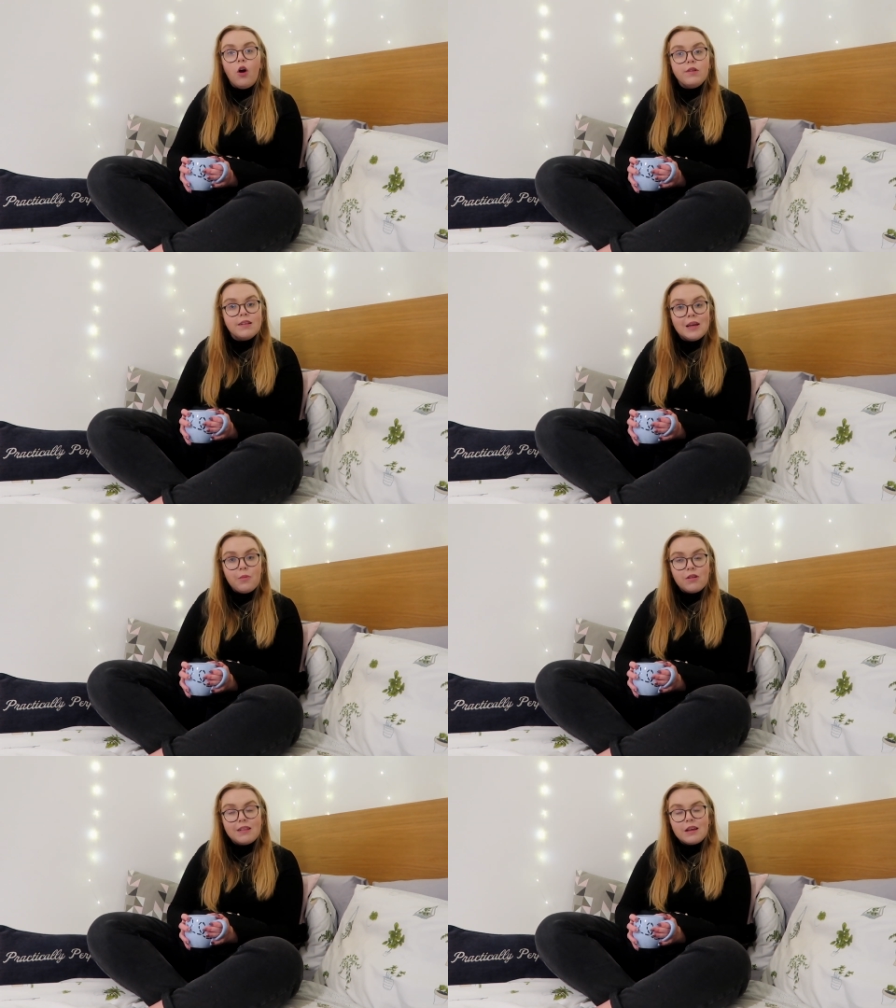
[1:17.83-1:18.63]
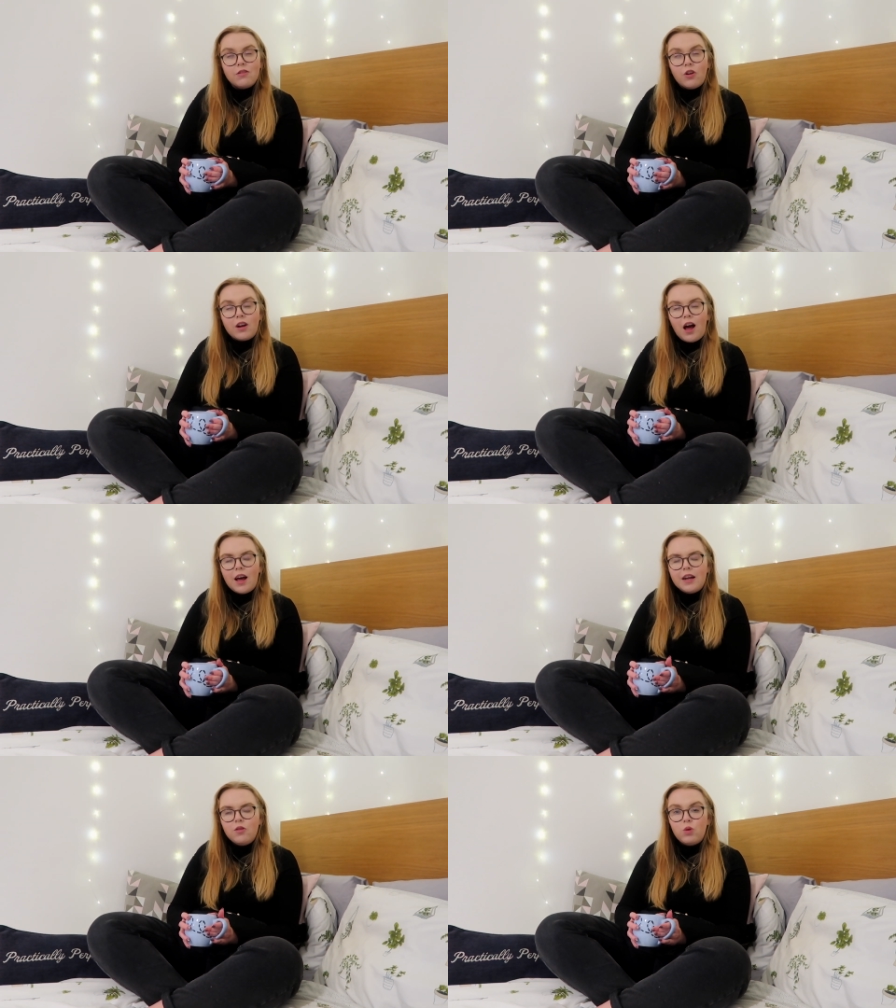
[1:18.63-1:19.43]
Obviously most things are
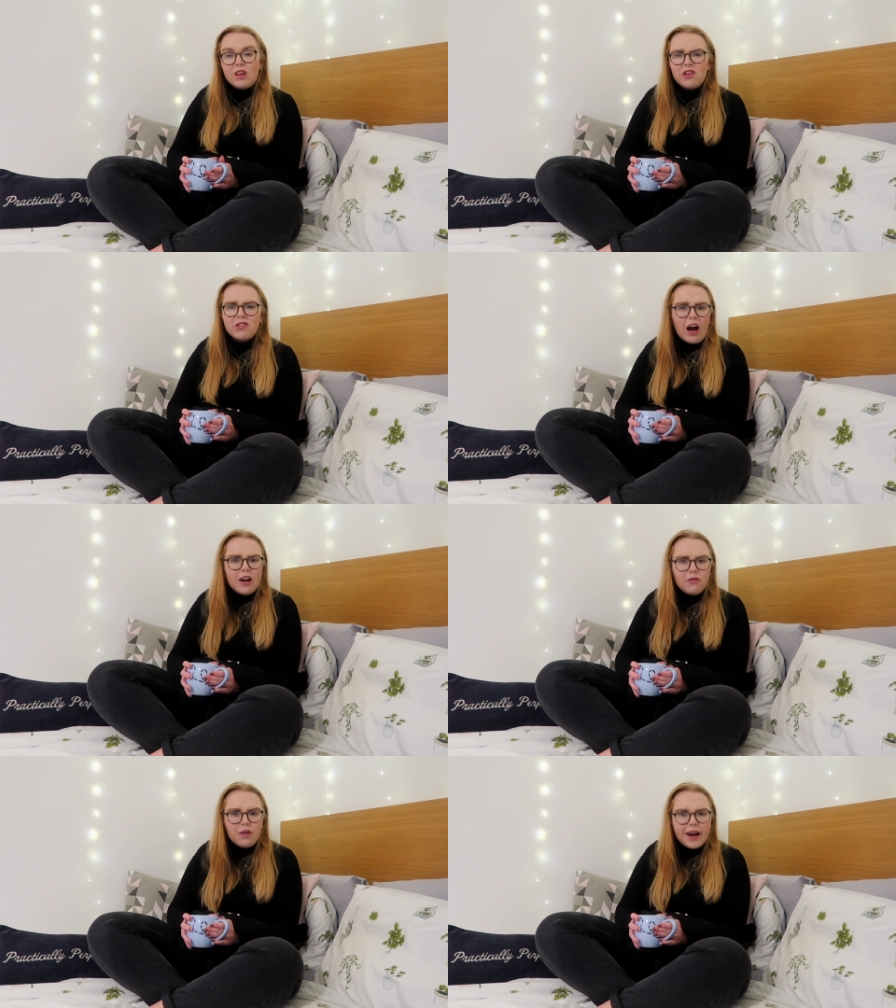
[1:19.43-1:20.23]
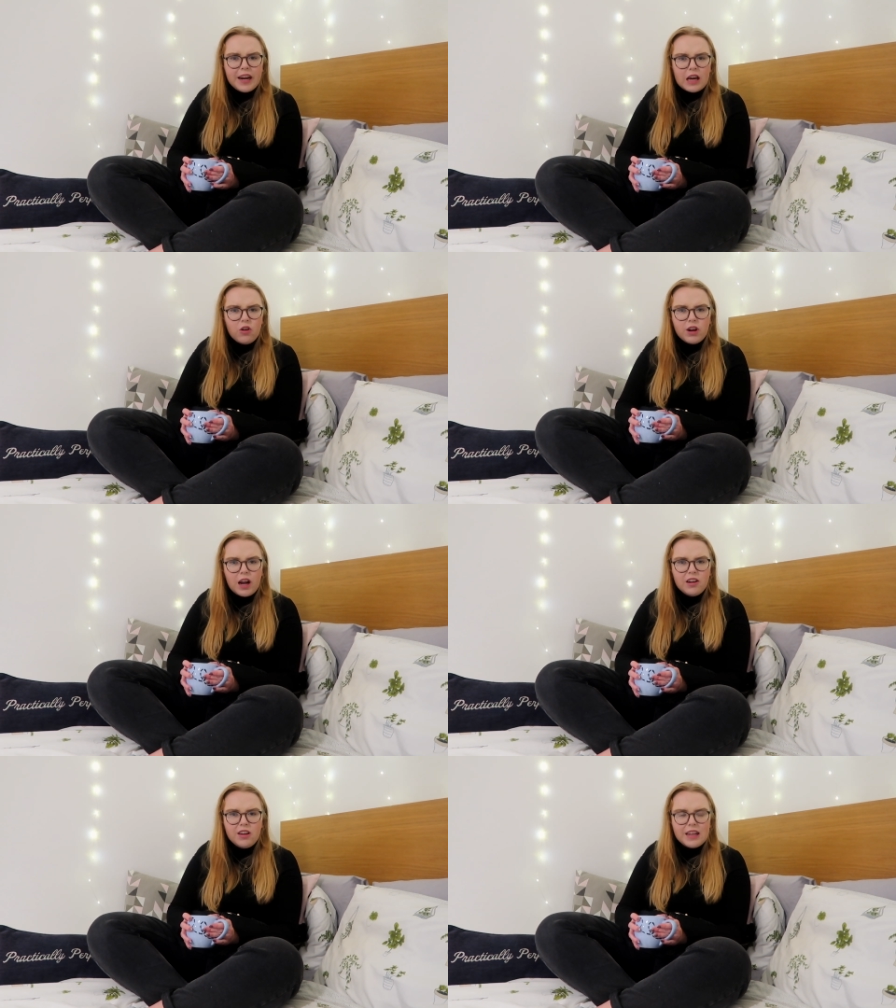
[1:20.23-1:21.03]
online, which is kind of fine. Like,
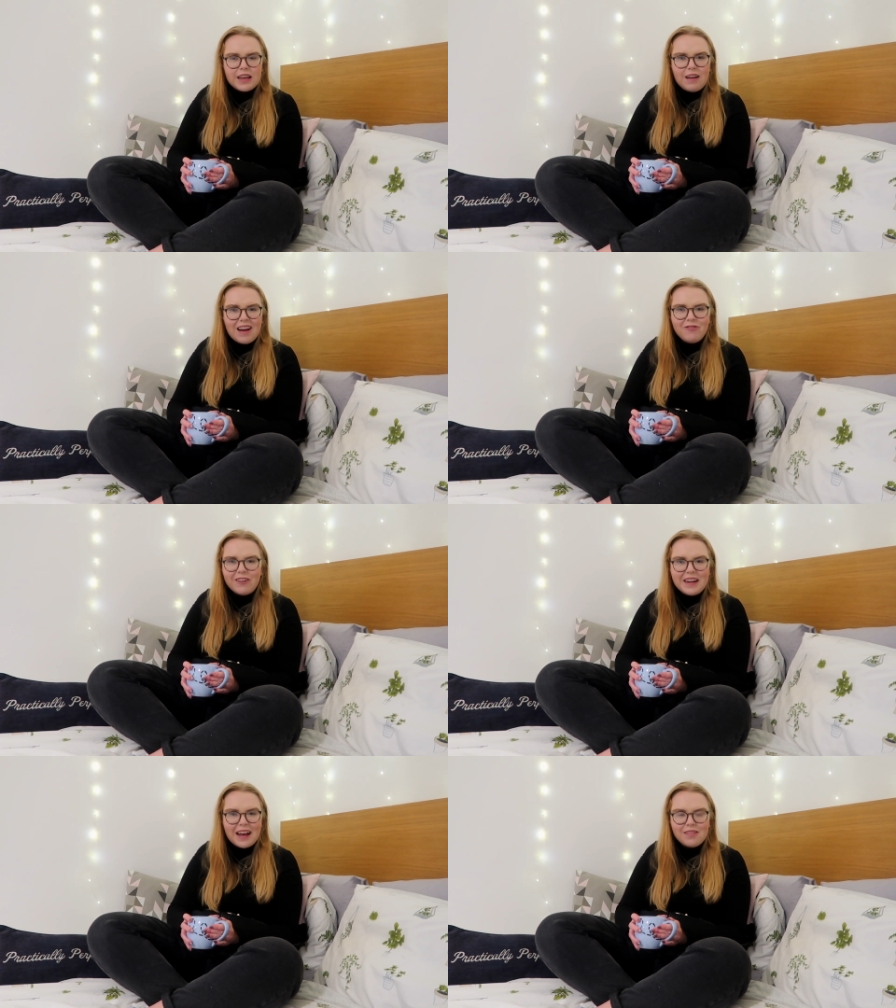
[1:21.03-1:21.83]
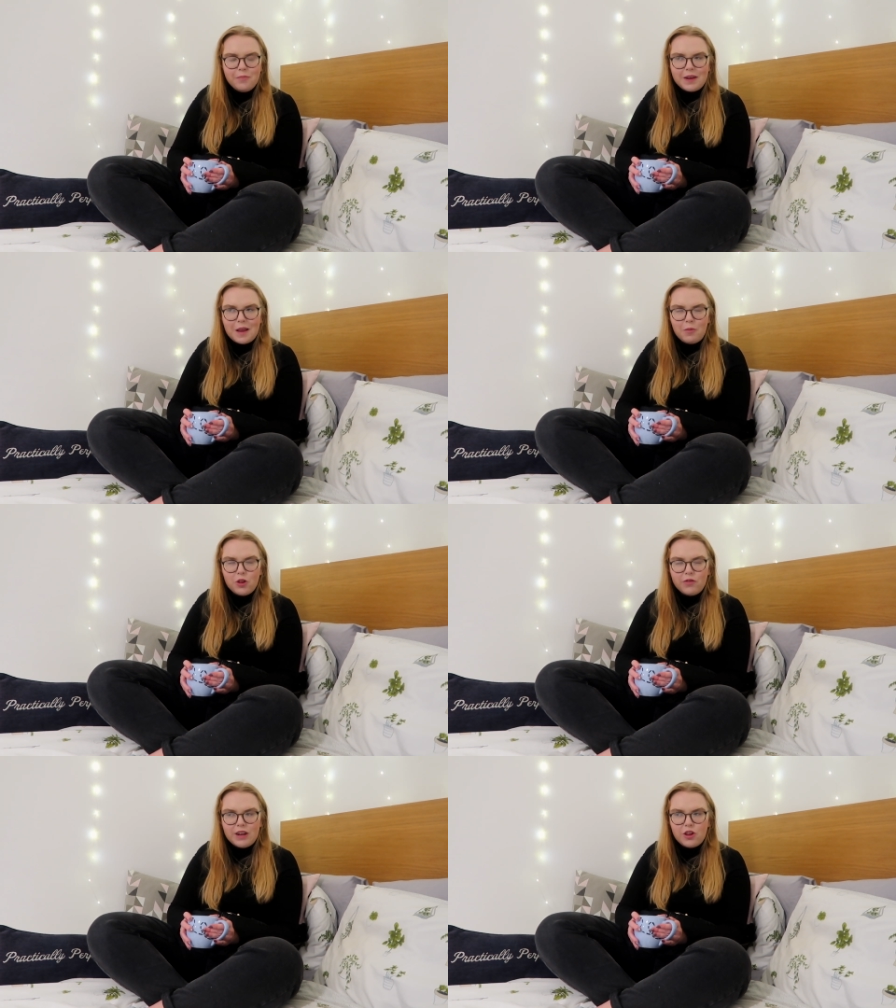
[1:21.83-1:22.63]
online learning really hasn't been that
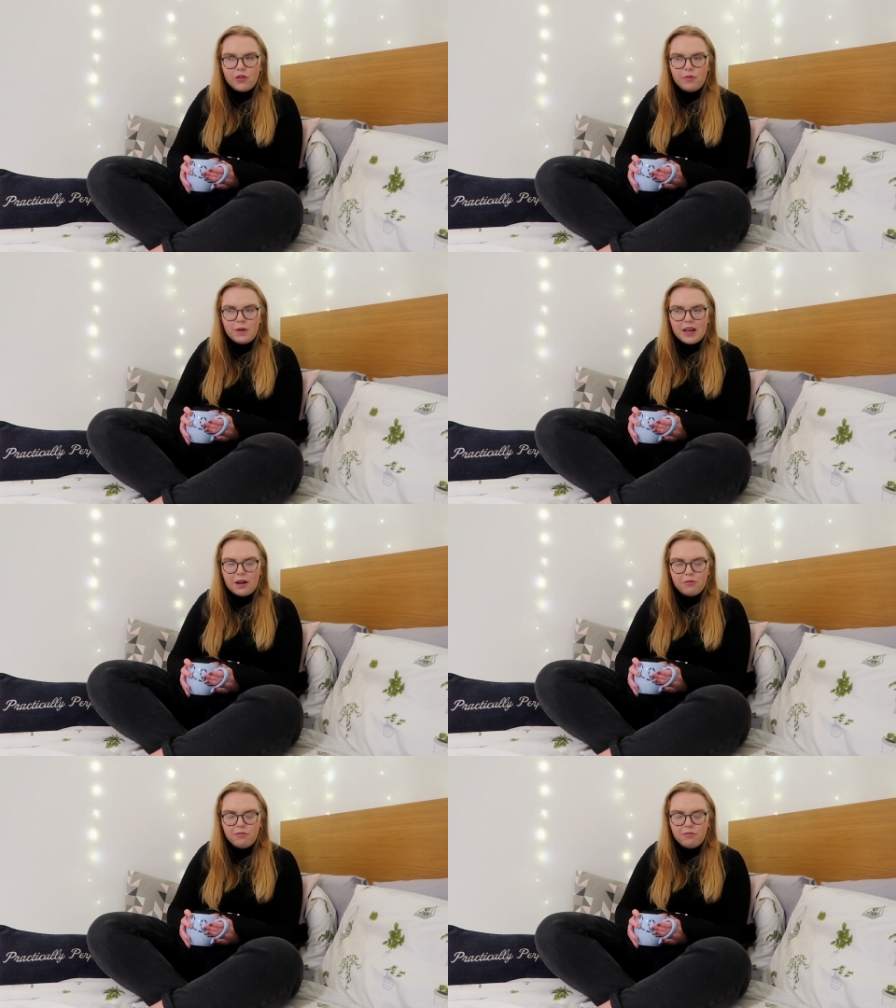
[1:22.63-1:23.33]
much of an issue for me. I've